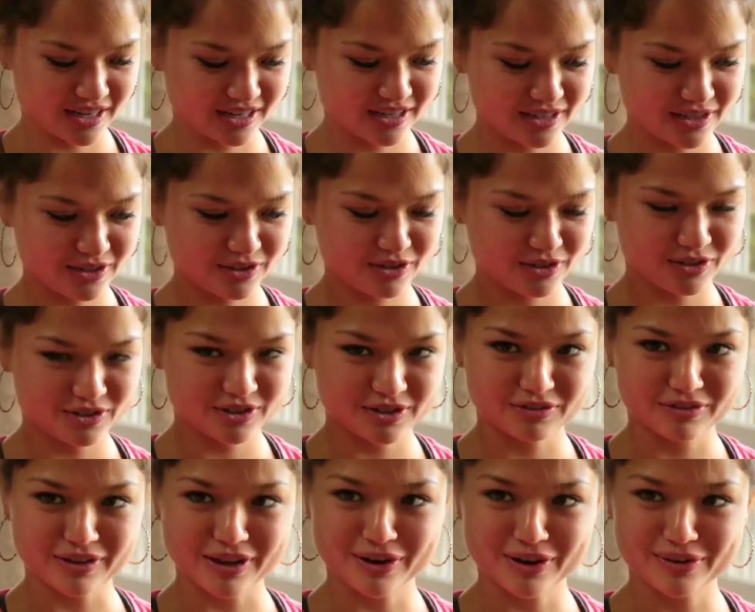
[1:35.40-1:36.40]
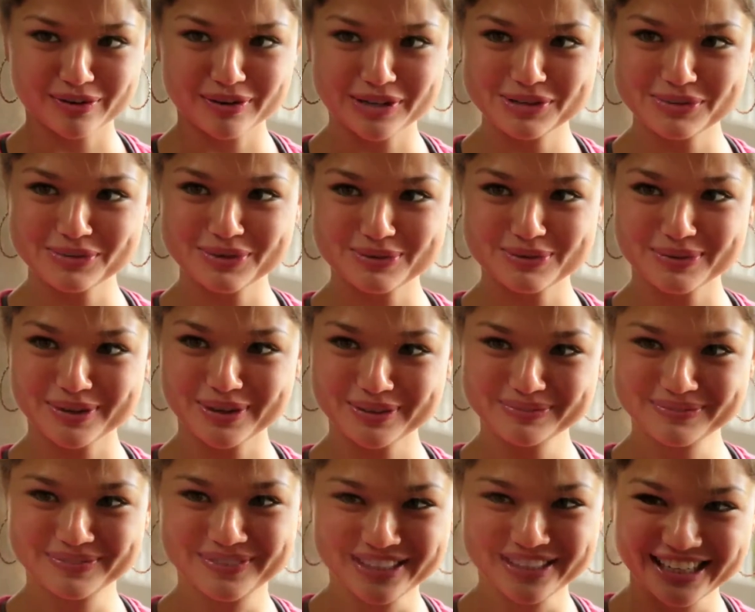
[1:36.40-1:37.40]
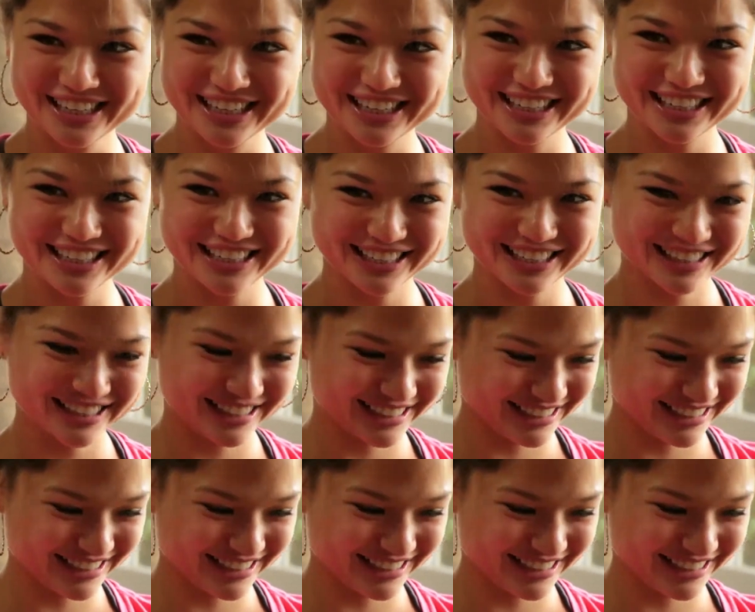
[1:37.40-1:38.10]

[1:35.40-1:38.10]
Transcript: and having this sense of purpose, I